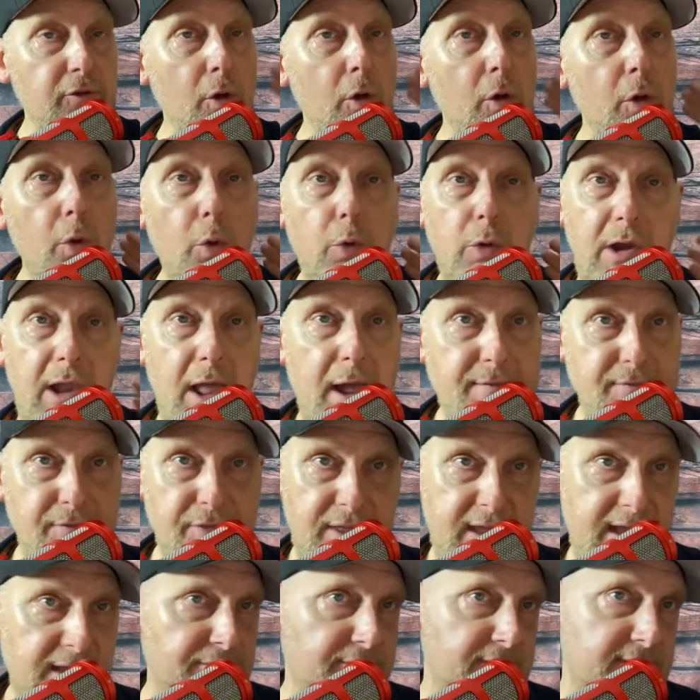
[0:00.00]
all over
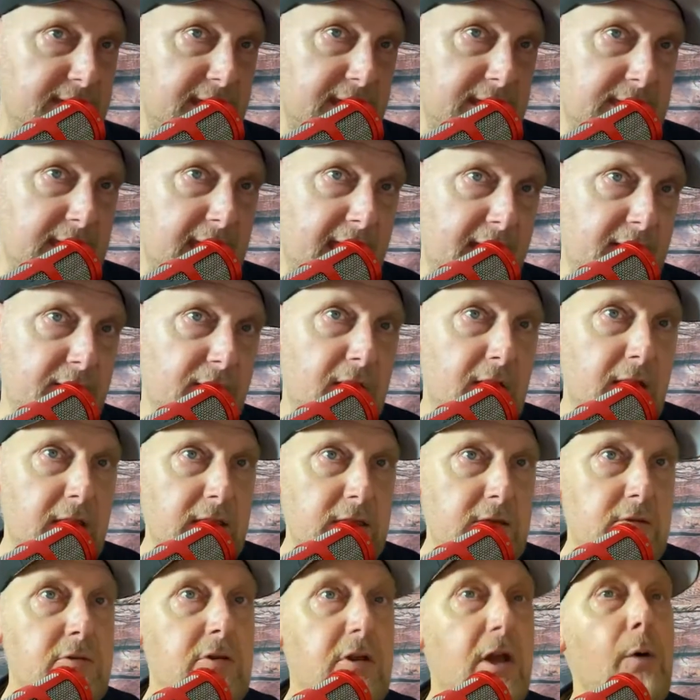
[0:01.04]
the internet now.
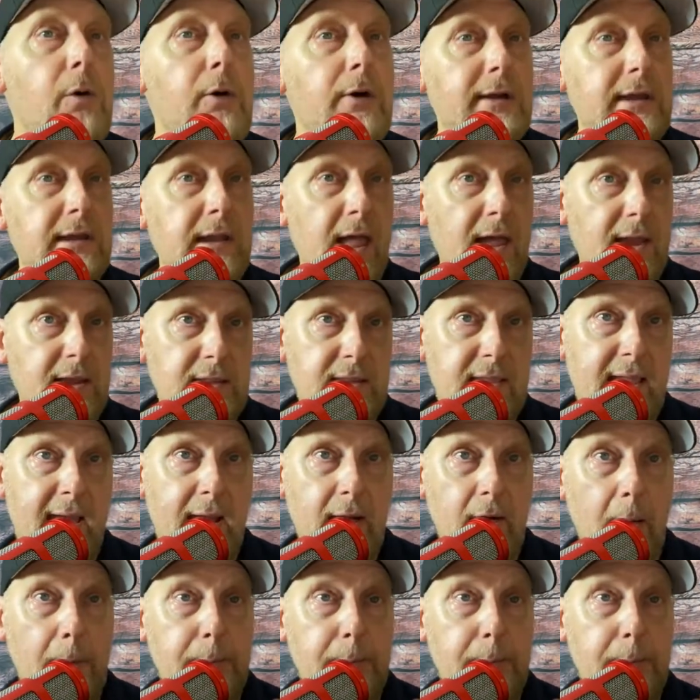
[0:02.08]
You go online now,